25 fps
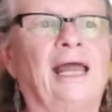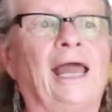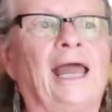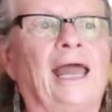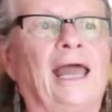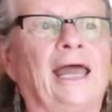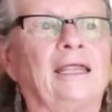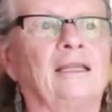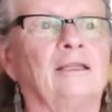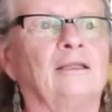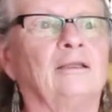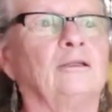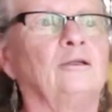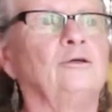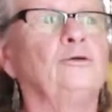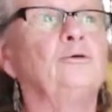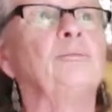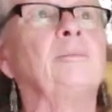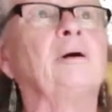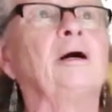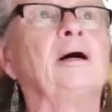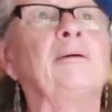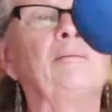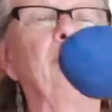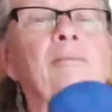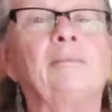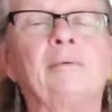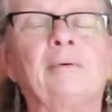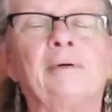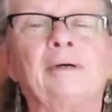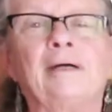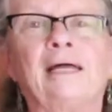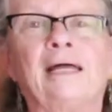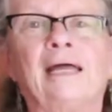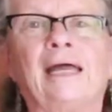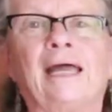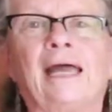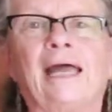and loop up,
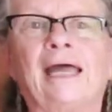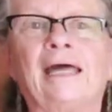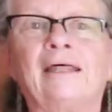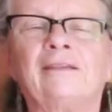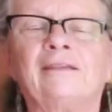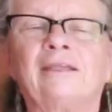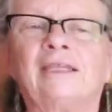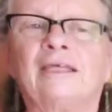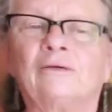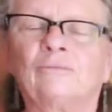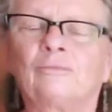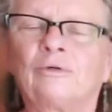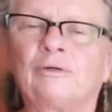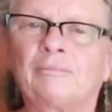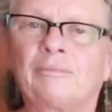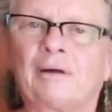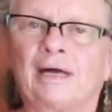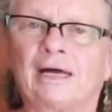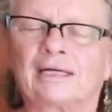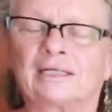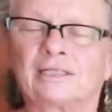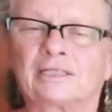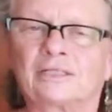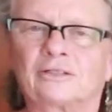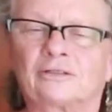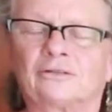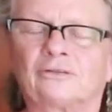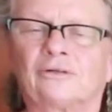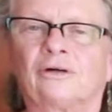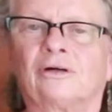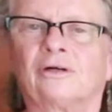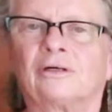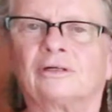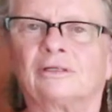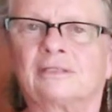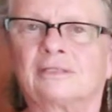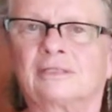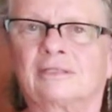and then we passed
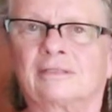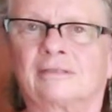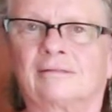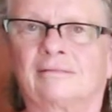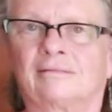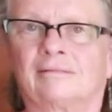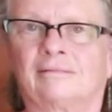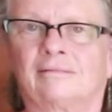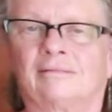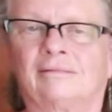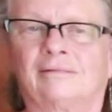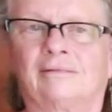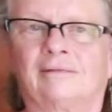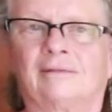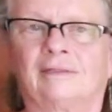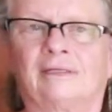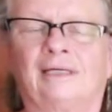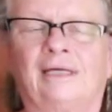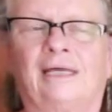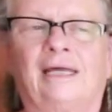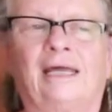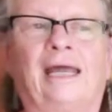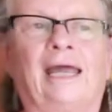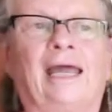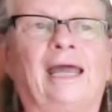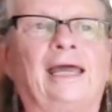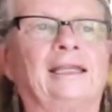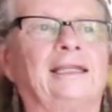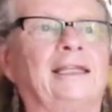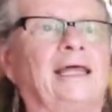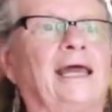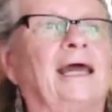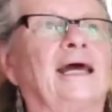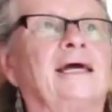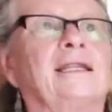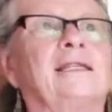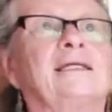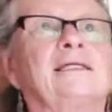across. And
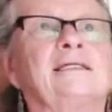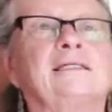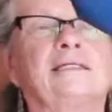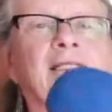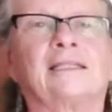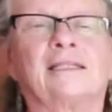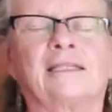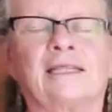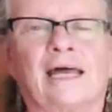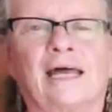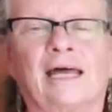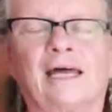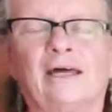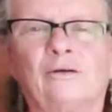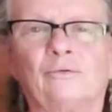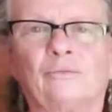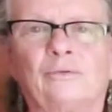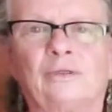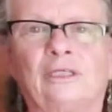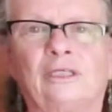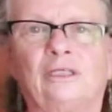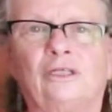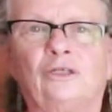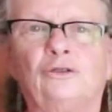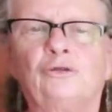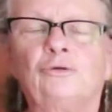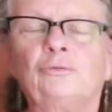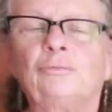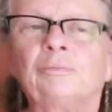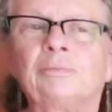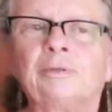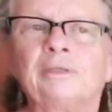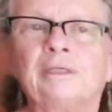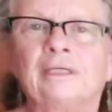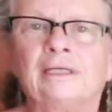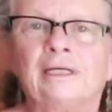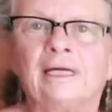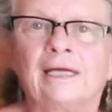adding to that, we loop
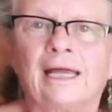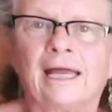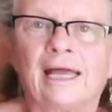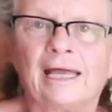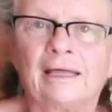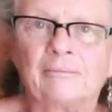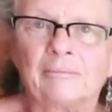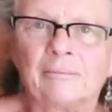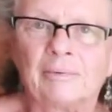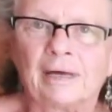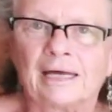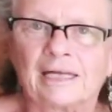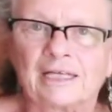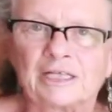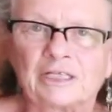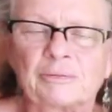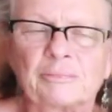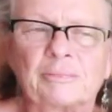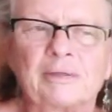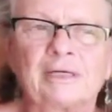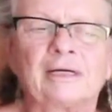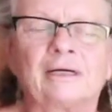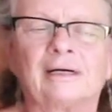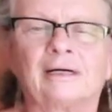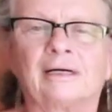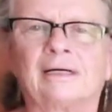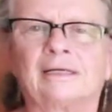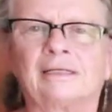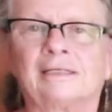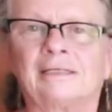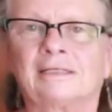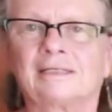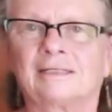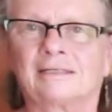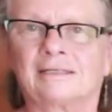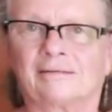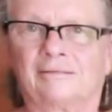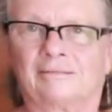and pass behind.